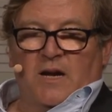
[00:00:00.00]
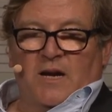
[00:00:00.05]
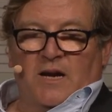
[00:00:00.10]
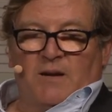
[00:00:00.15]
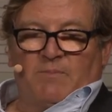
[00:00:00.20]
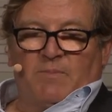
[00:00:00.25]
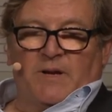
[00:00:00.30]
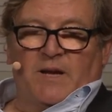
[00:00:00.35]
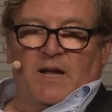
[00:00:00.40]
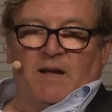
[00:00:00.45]

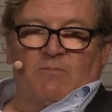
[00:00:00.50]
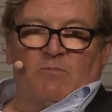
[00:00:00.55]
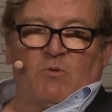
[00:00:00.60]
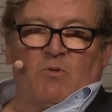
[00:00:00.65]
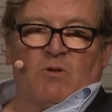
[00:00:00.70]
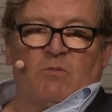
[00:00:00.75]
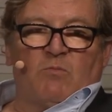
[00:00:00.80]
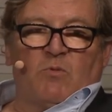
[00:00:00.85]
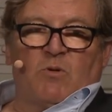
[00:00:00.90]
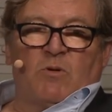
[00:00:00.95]
it became
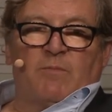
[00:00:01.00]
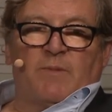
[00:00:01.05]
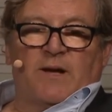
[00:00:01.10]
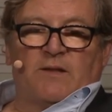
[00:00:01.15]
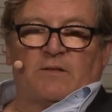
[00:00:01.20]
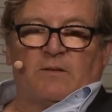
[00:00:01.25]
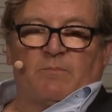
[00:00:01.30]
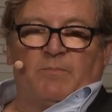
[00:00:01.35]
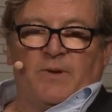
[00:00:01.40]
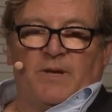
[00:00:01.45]
more and more
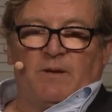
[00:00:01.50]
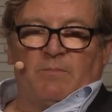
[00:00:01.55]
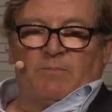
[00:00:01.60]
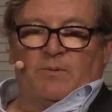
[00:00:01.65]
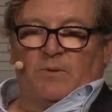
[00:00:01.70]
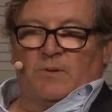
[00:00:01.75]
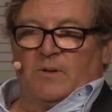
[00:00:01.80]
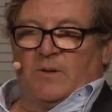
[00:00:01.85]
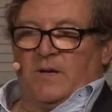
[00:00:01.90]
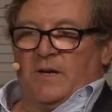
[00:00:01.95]
about the people.